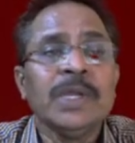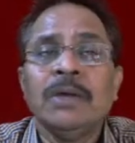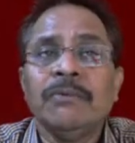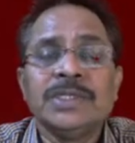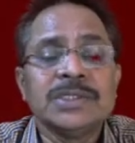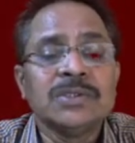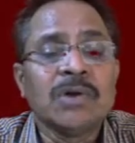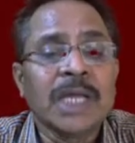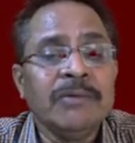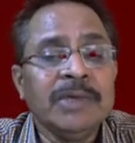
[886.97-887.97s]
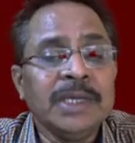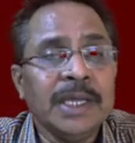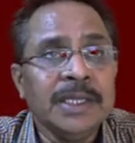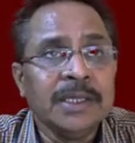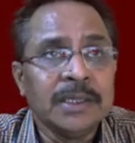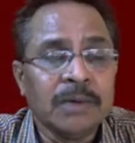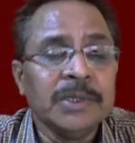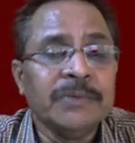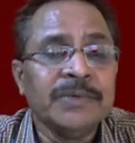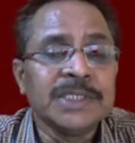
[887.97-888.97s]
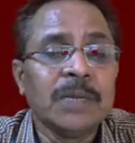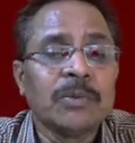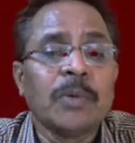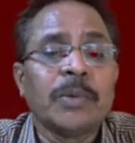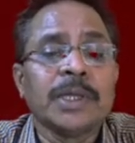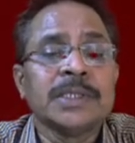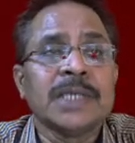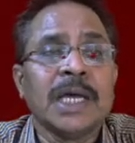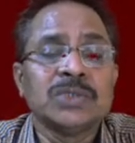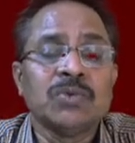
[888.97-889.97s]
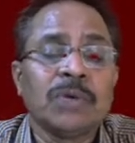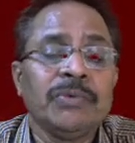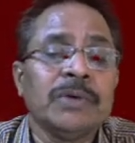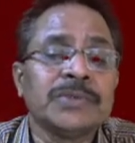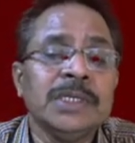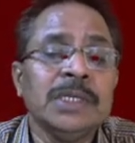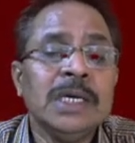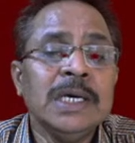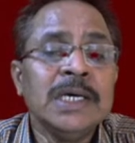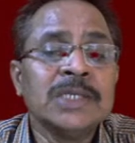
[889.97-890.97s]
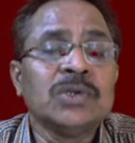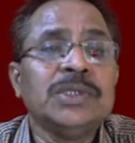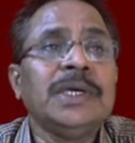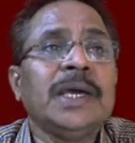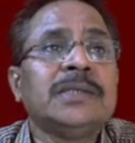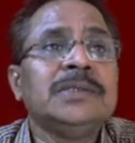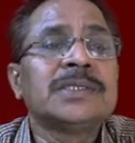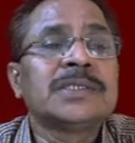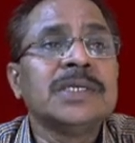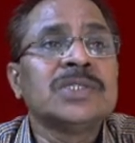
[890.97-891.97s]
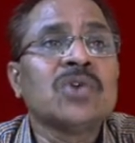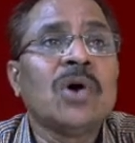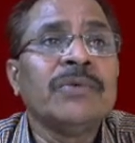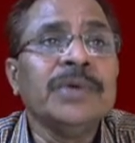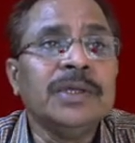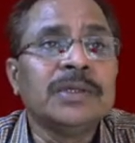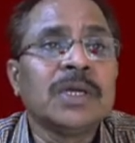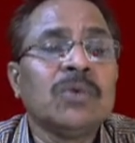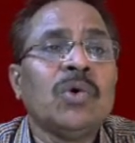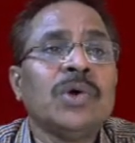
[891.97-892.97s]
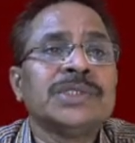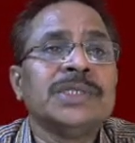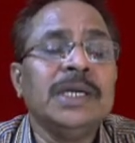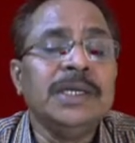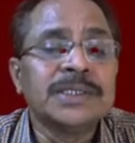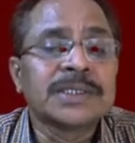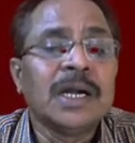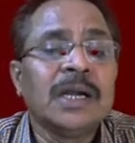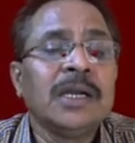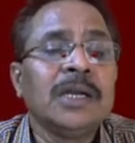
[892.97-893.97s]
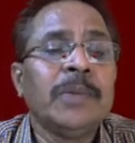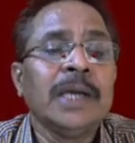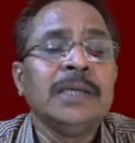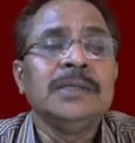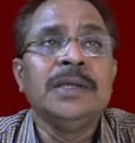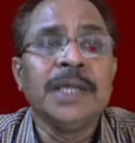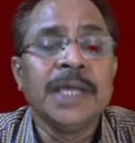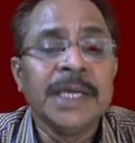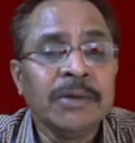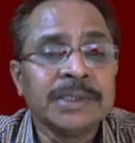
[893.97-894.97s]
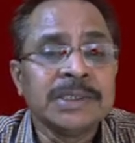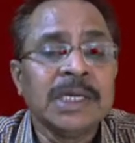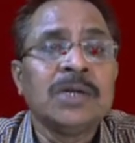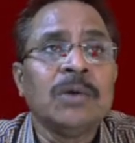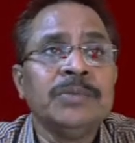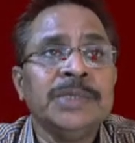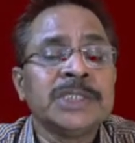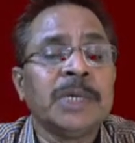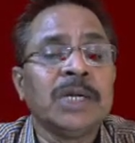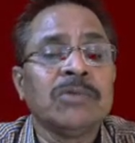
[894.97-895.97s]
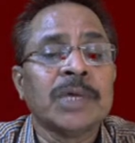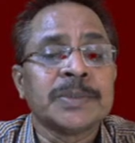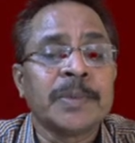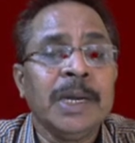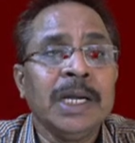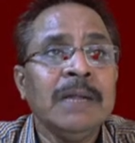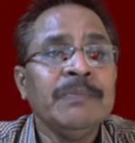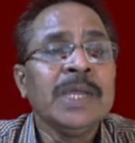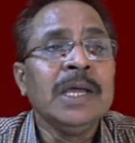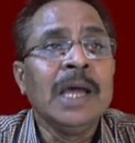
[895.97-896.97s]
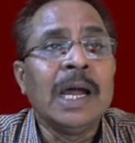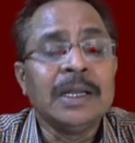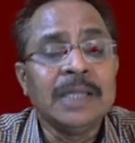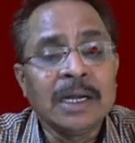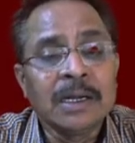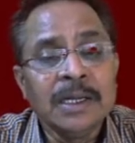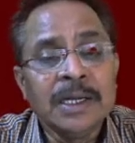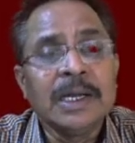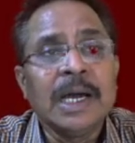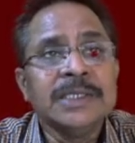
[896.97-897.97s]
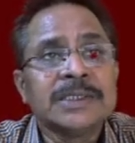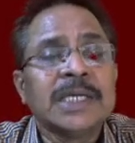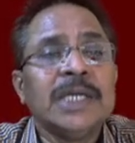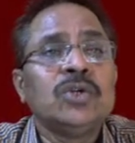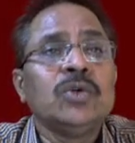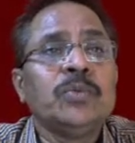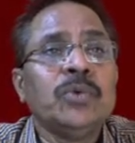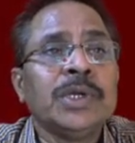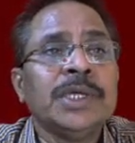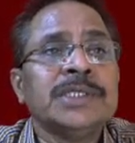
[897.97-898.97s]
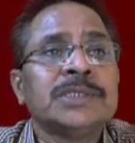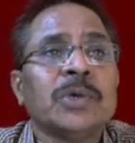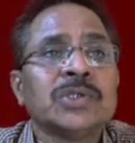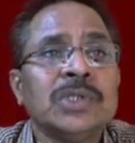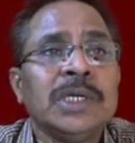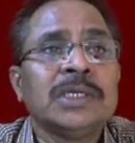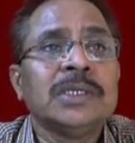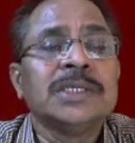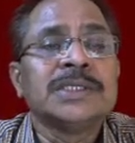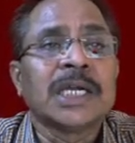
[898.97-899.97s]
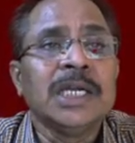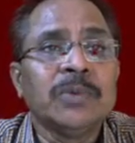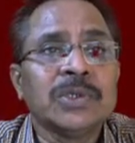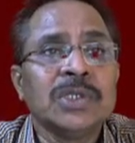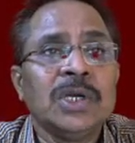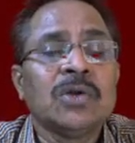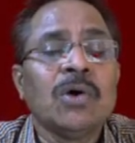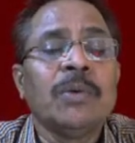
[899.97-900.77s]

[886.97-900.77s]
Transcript: which is not having any of the physical properties as what we have seen. So the existence of ether was discarded by the negative result of this particular experiment. and that led Einstein to put his postulate, the second postulate of